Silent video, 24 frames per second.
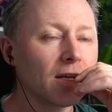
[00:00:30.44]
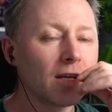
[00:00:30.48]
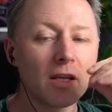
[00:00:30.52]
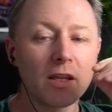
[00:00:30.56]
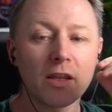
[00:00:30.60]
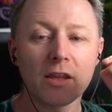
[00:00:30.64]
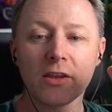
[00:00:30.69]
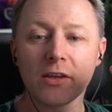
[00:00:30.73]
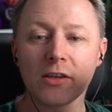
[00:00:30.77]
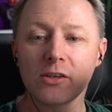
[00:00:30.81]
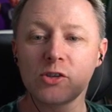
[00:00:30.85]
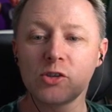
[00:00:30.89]

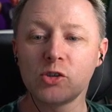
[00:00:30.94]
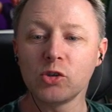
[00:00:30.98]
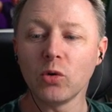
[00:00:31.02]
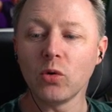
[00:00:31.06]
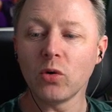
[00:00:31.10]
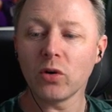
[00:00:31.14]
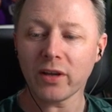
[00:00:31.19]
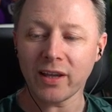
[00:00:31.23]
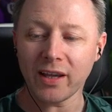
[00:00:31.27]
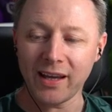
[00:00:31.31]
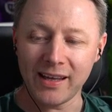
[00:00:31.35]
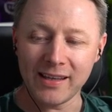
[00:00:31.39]
The
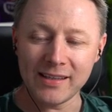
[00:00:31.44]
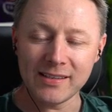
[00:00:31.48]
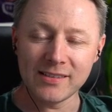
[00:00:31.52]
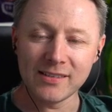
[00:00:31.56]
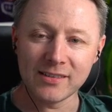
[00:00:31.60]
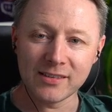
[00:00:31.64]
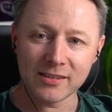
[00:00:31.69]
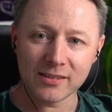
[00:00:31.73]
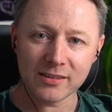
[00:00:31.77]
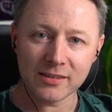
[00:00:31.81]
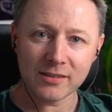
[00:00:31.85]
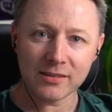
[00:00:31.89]
joke
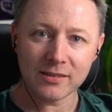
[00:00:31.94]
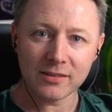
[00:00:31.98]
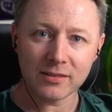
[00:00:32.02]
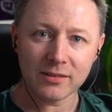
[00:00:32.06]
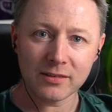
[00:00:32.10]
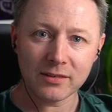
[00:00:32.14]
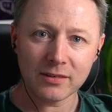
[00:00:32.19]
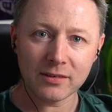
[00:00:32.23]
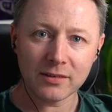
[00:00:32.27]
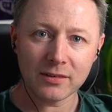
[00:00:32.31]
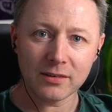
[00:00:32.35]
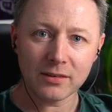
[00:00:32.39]
is
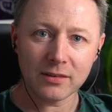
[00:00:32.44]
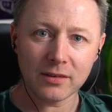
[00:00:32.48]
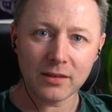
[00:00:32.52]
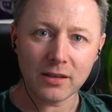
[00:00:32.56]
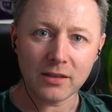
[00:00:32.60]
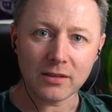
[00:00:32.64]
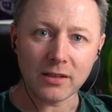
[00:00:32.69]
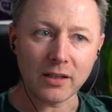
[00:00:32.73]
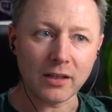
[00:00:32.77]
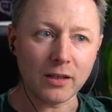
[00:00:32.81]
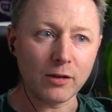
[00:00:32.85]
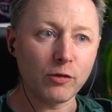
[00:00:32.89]

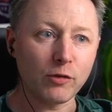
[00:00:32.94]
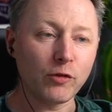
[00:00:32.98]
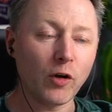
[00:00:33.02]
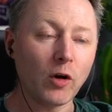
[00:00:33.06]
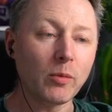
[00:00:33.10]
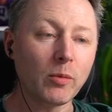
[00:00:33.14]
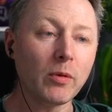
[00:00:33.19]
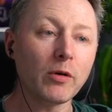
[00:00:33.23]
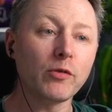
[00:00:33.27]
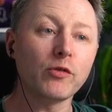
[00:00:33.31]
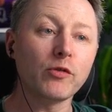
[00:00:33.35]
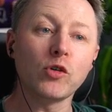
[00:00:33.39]
that they film
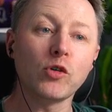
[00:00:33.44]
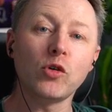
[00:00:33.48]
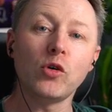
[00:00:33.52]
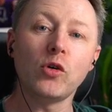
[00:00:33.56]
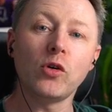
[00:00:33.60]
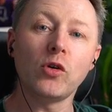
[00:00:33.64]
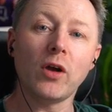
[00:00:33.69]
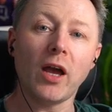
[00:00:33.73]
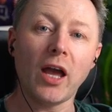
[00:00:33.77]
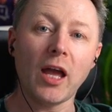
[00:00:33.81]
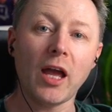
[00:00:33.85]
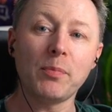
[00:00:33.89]
a few
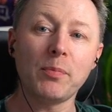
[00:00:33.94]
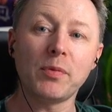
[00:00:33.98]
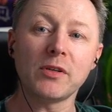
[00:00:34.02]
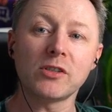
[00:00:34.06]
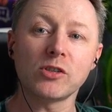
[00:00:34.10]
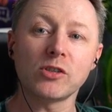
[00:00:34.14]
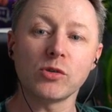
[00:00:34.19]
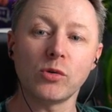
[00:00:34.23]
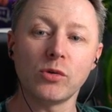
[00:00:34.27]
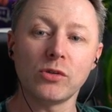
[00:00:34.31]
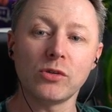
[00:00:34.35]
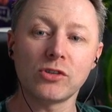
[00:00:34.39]

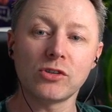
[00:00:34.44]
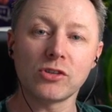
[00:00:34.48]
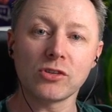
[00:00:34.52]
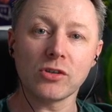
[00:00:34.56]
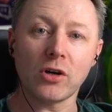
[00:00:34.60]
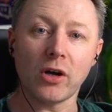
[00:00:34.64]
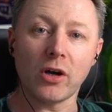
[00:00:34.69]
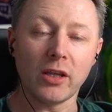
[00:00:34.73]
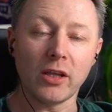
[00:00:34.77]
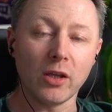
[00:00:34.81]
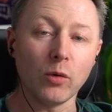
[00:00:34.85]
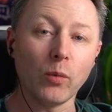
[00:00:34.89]
episodes
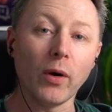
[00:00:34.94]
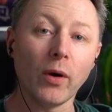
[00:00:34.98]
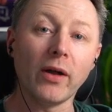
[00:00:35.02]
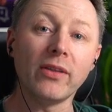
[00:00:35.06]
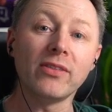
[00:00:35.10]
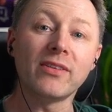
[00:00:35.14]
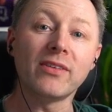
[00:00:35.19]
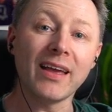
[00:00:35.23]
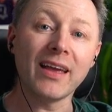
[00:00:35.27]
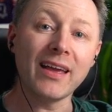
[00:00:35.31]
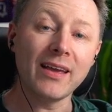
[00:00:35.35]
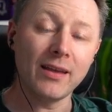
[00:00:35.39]
in the one
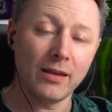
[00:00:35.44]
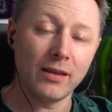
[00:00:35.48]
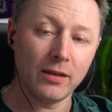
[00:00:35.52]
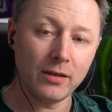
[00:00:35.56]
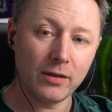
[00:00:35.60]
day.